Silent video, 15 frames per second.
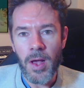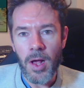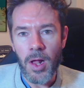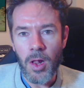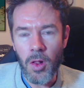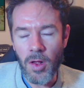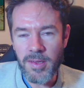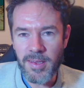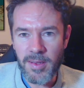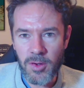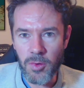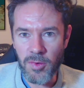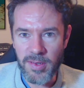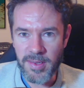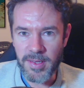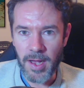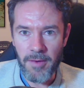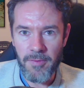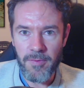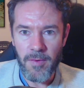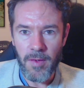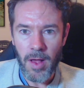Lots of cool
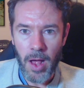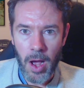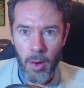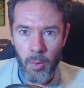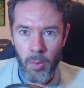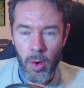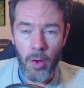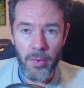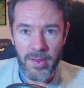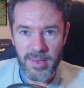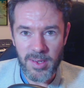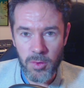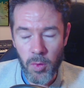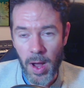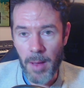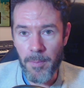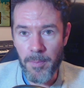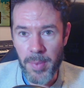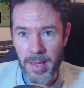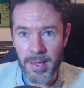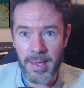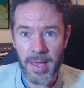stuff. A world that's quite
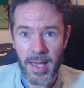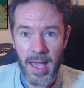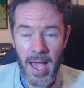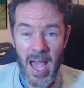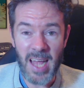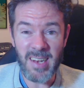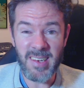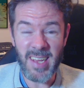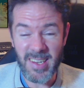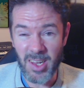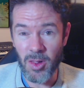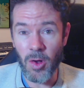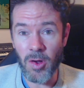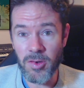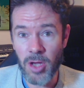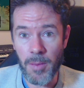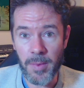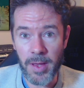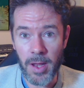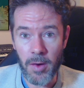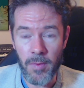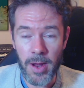big and takes a long time to
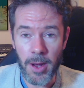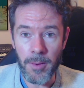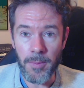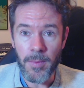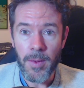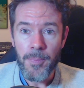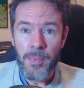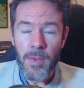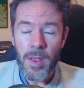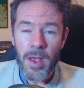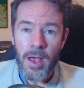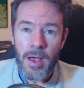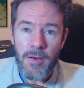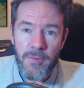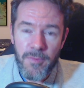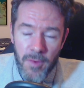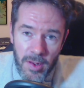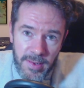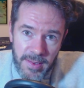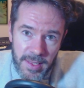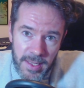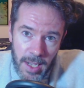get around.
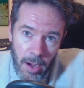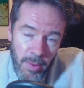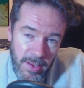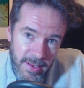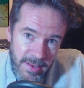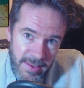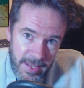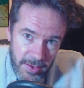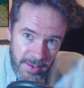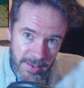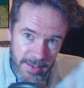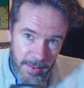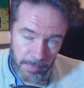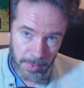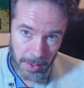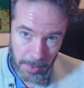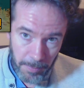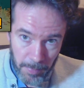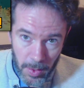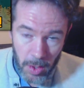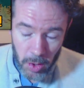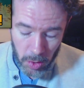Firstly, I want to just tell you something.
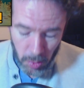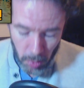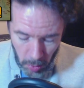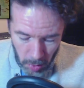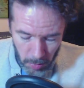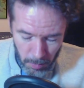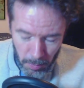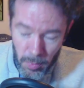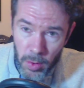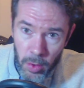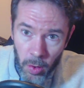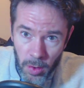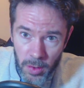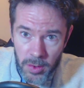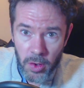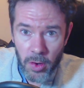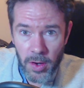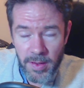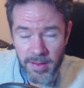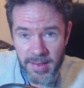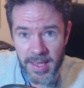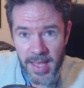You're not going to
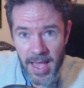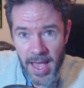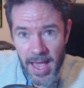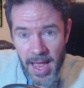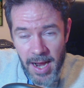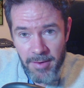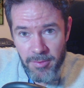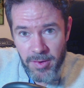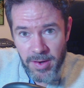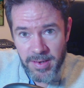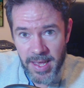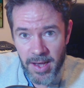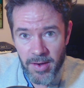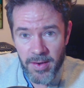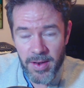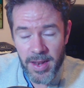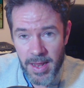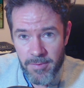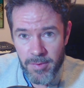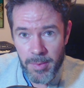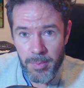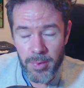see every town in
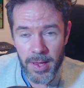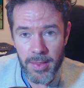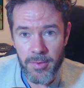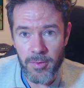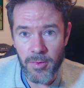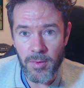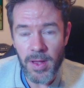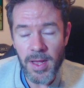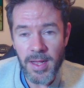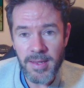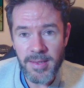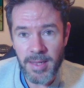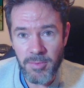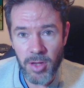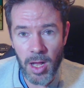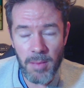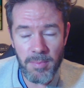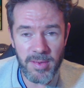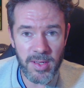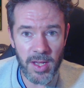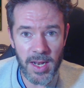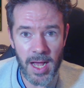every playthrough. Sometimes
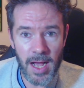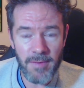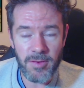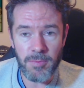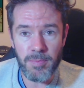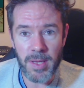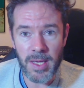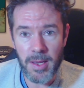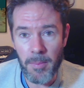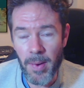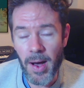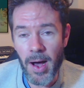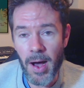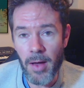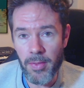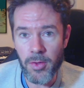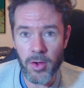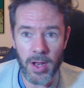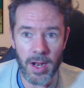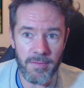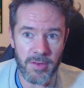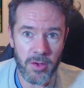you're going to have to pick a path. You're
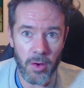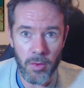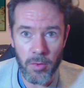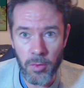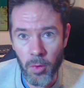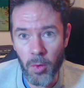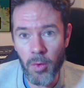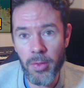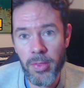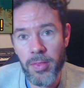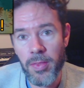going to have to go north